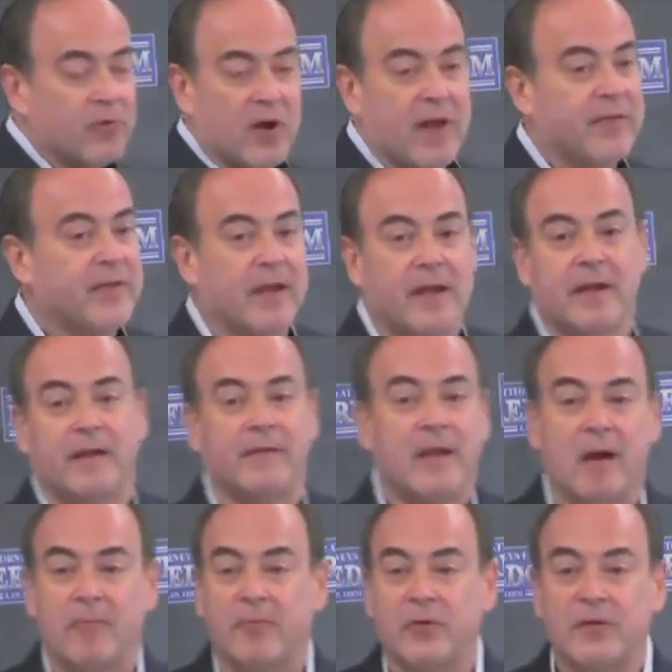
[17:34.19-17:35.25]
are breathtaking.
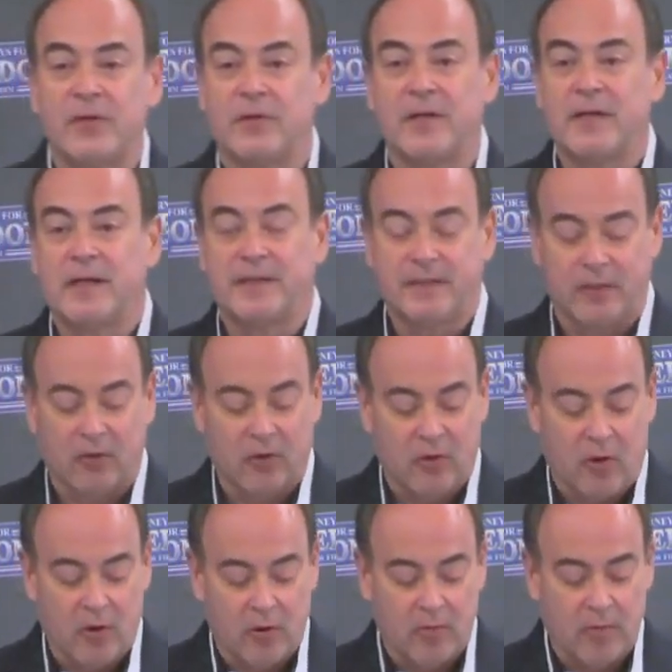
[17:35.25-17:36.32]
The opportunities
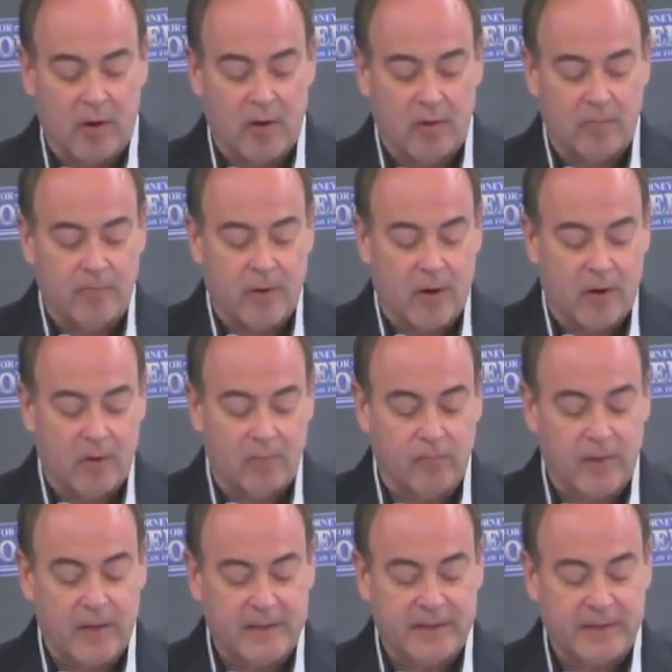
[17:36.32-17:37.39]
are
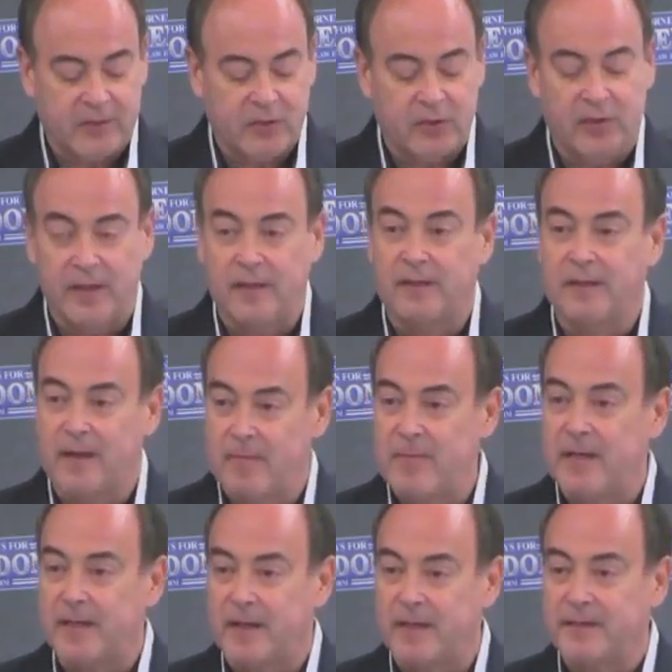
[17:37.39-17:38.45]
essentially
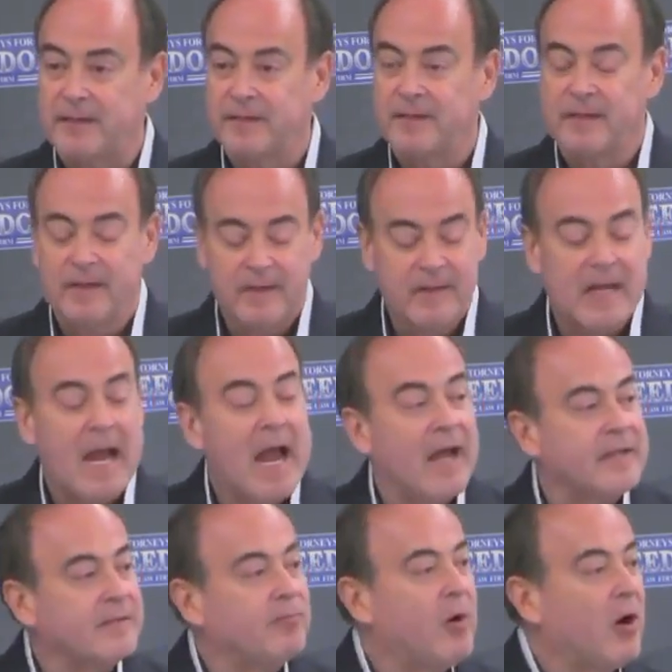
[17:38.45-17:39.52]
limitless.
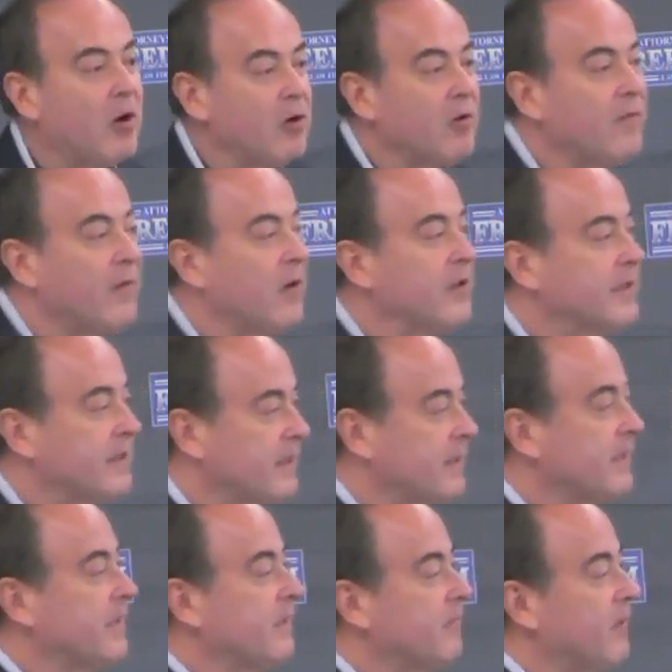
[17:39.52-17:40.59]
As part of our
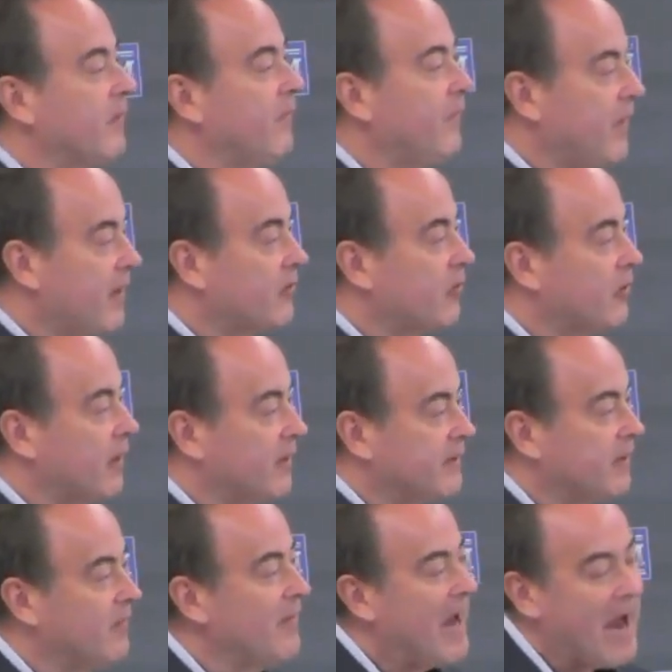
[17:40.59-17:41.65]
system of
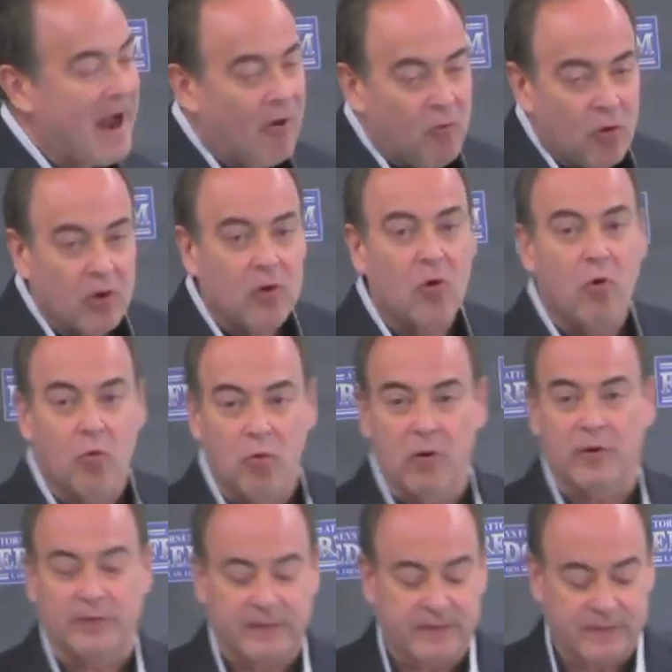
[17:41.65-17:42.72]
federalism, our
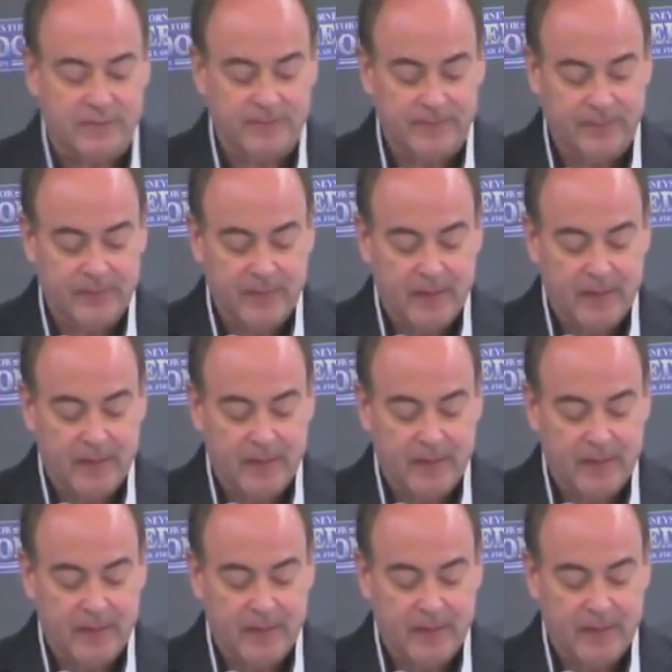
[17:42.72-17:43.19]
courts